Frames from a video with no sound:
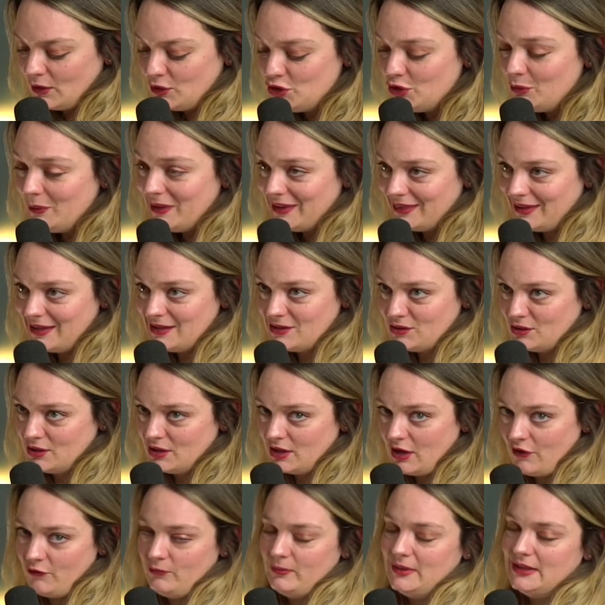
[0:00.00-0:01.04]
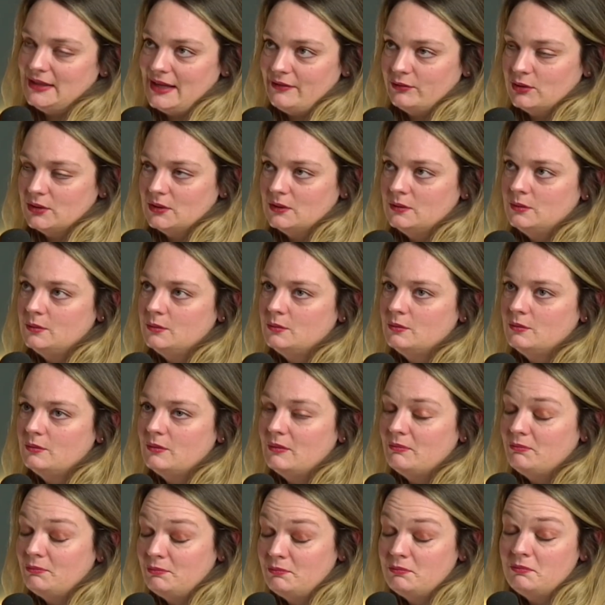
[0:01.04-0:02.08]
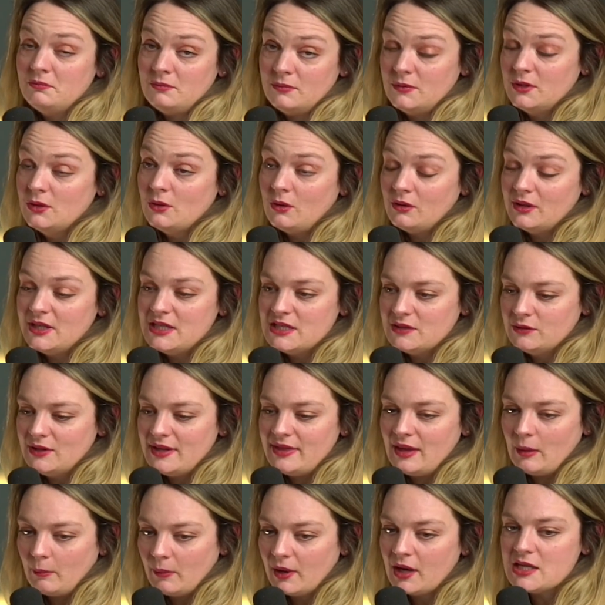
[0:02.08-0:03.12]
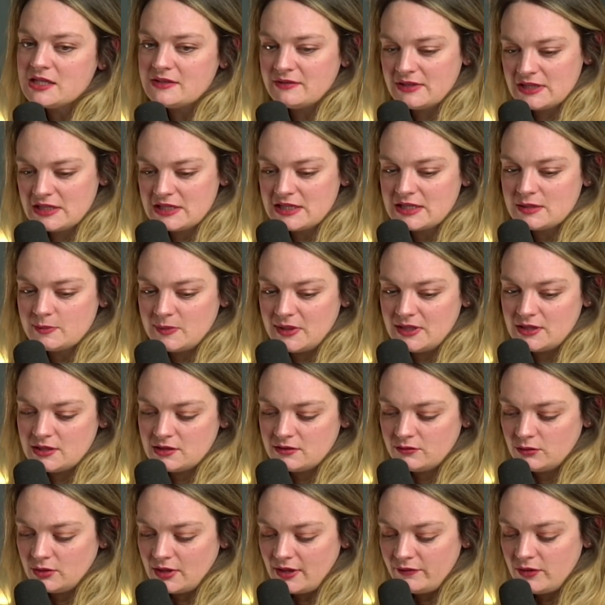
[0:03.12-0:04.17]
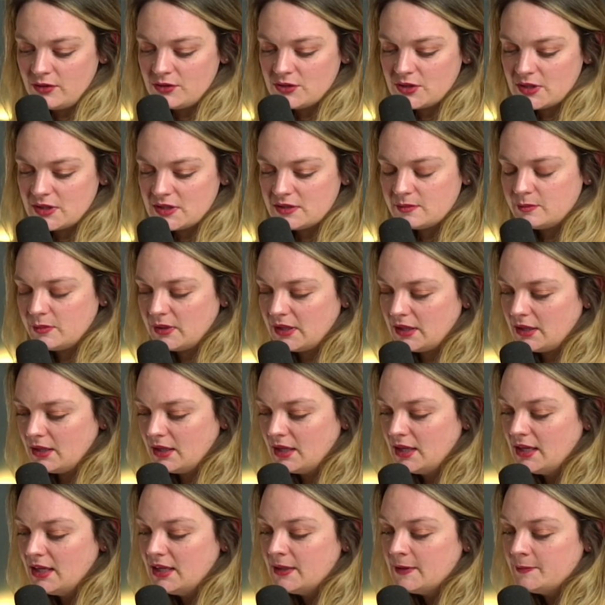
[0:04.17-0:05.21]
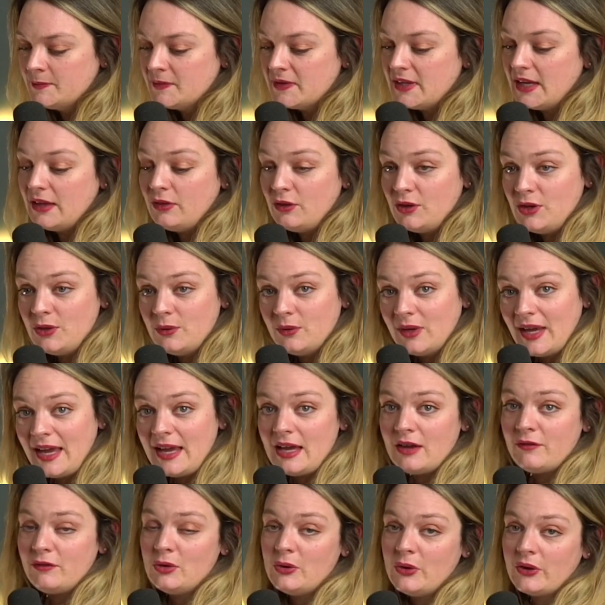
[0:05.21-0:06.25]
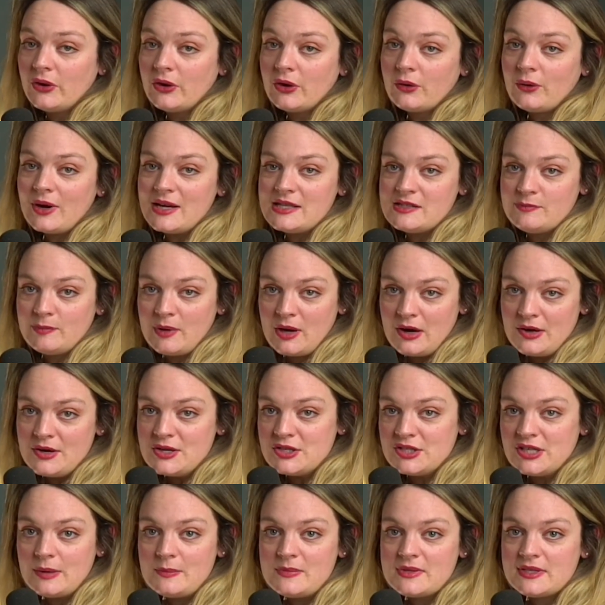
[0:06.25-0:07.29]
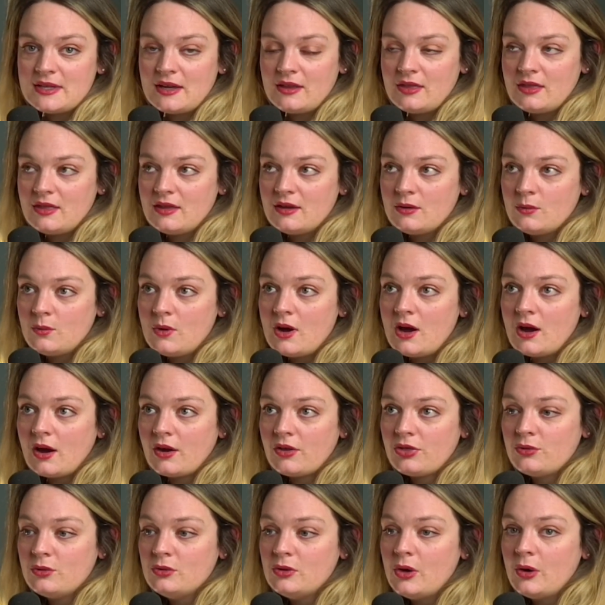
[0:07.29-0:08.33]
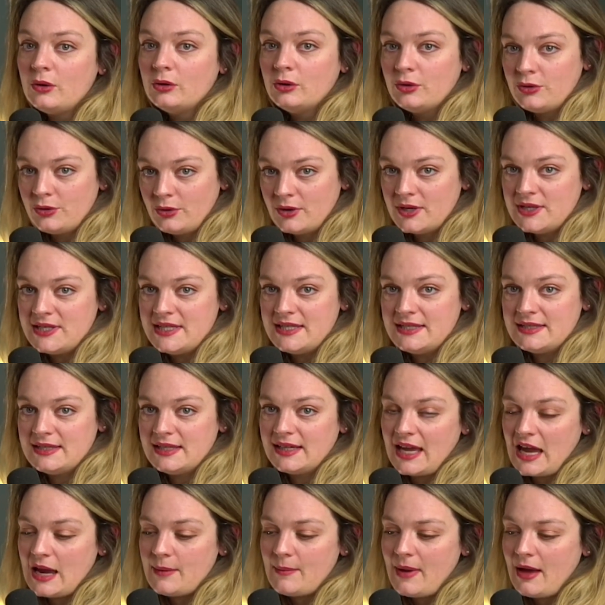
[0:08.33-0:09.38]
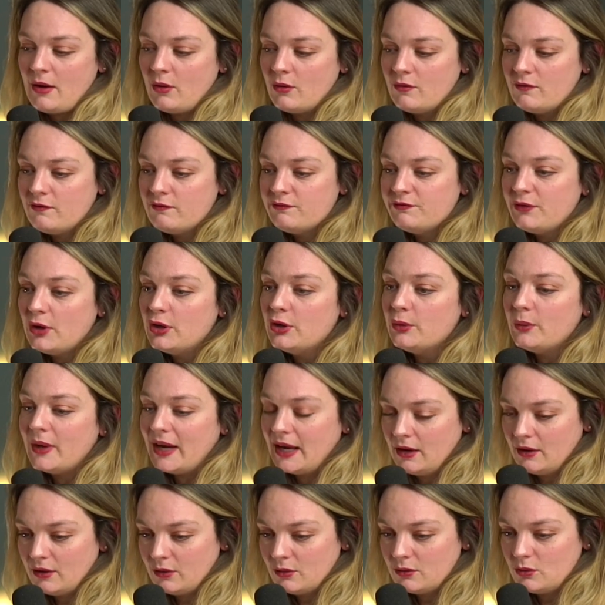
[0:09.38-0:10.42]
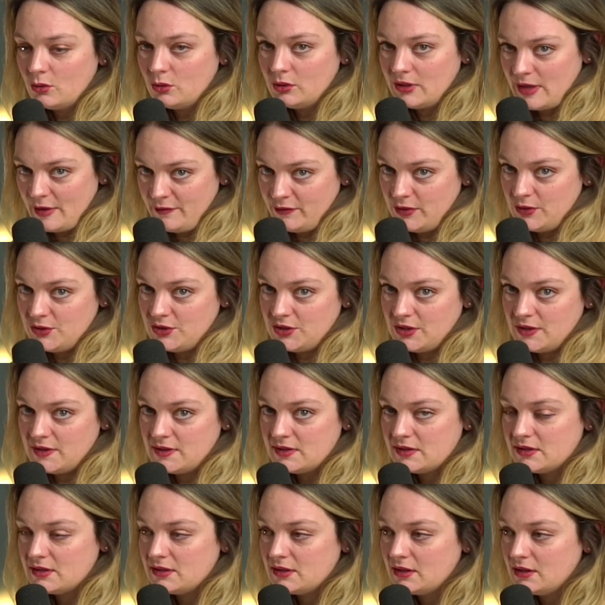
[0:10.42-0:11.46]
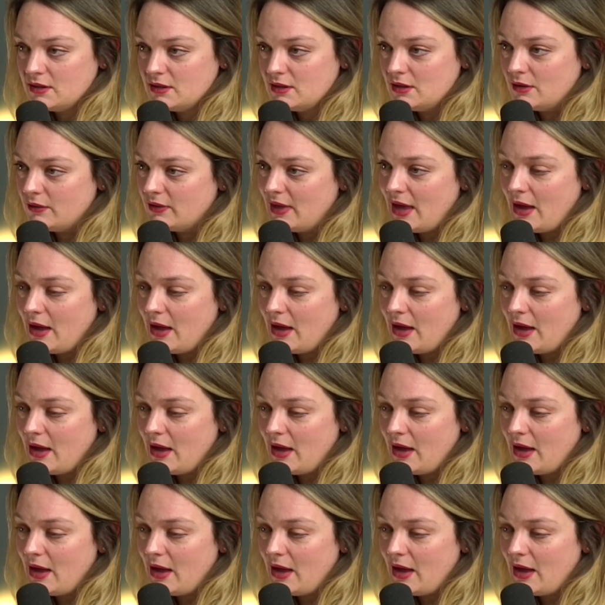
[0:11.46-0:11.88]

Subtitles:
doing things on a government level, not least, I think, because of his experience of All Our Futures. But in the UK, if you look at creative partnerships and the work through local authorities that came out following All Our Futures, you know,